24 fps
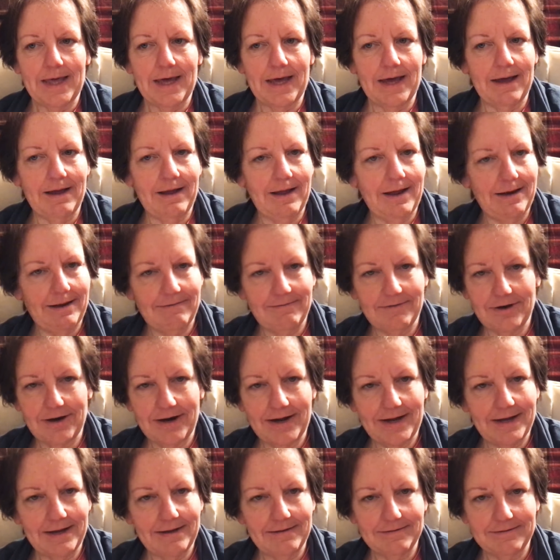I never
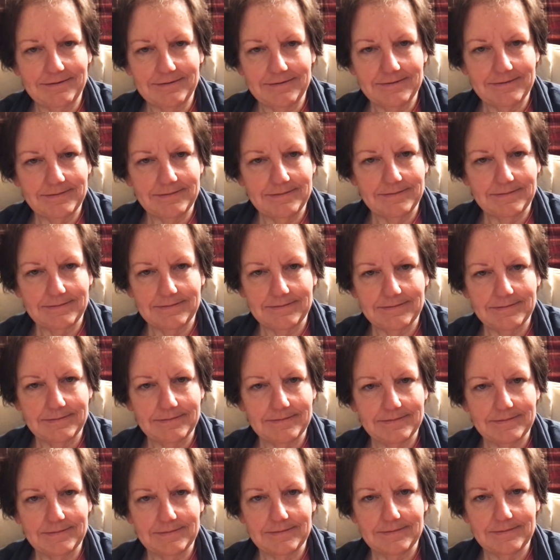have.
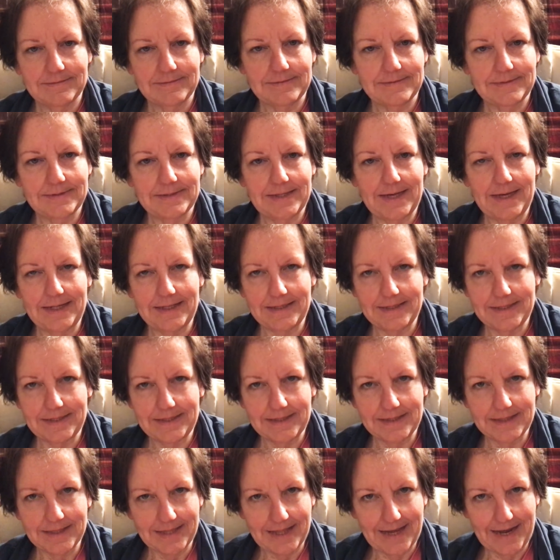And
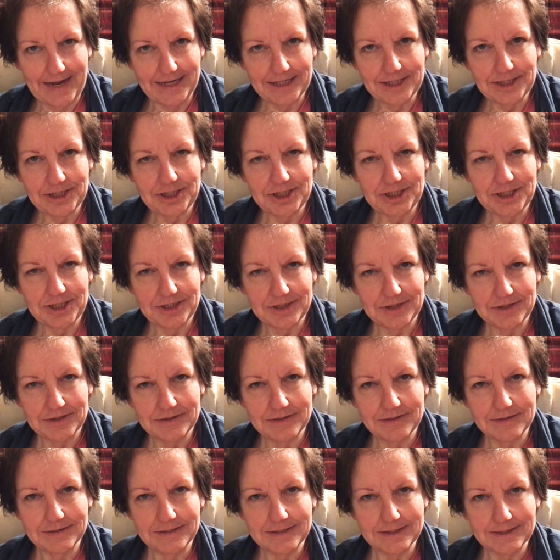last
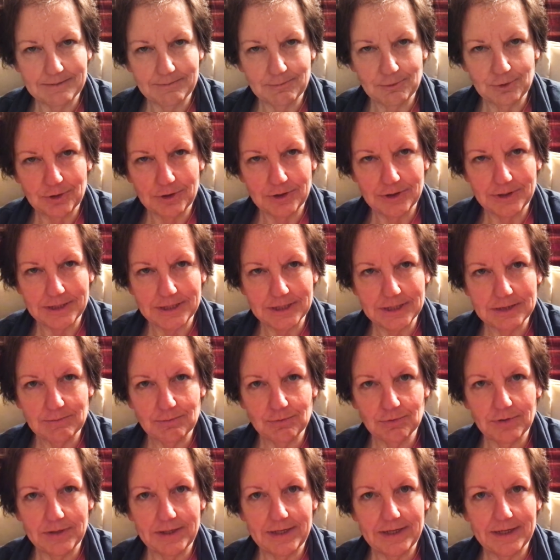year, somewhere in the
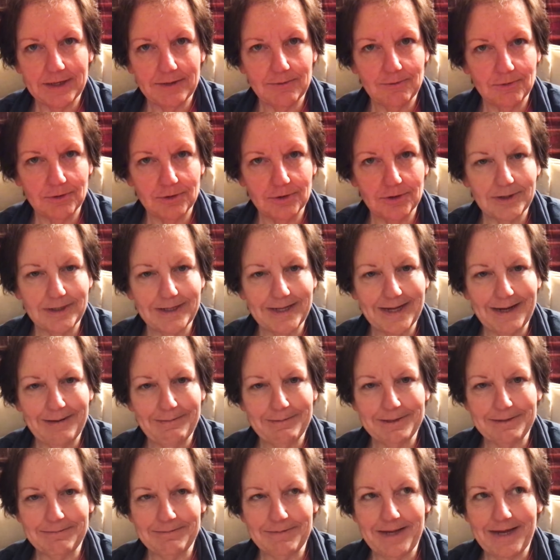spring, a word
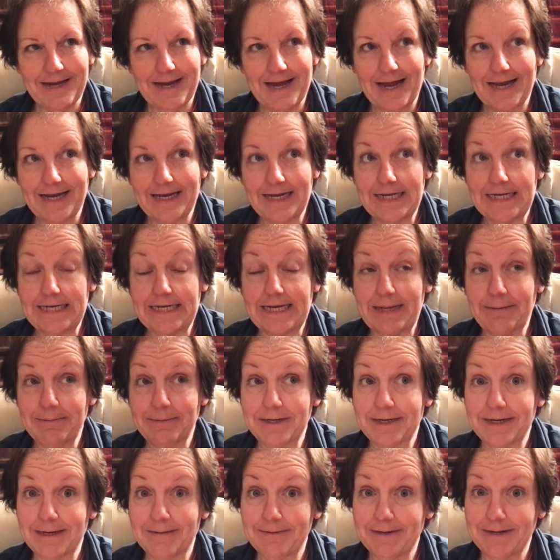came to me, and it
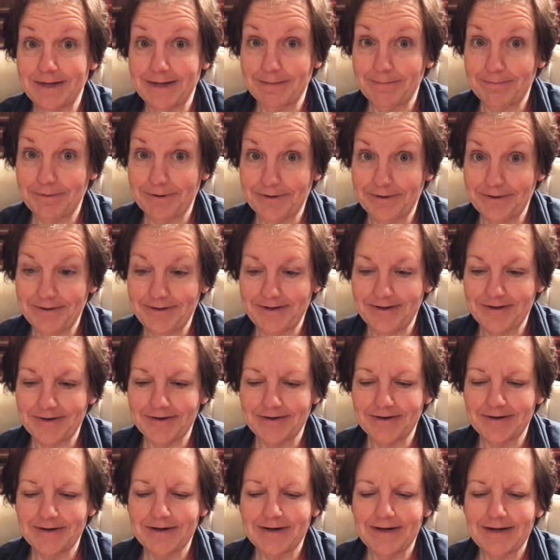kept coming up all
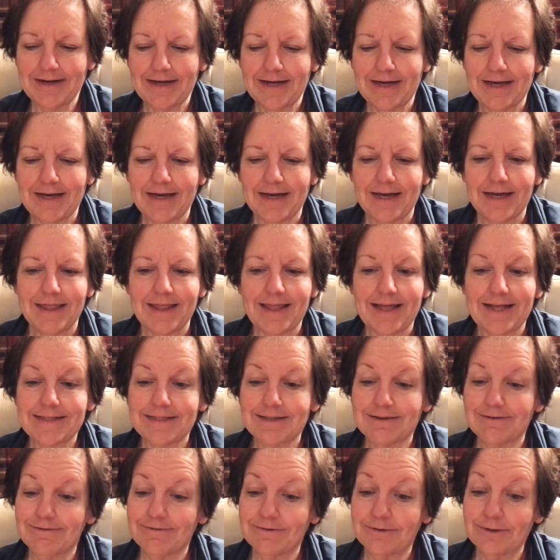year. That's
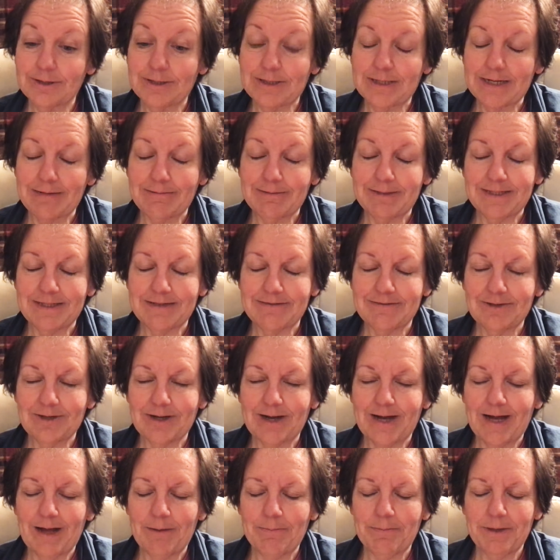the first time it's ever
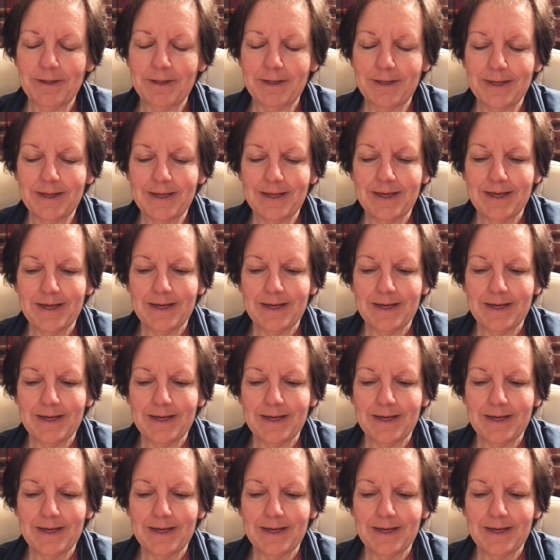happened.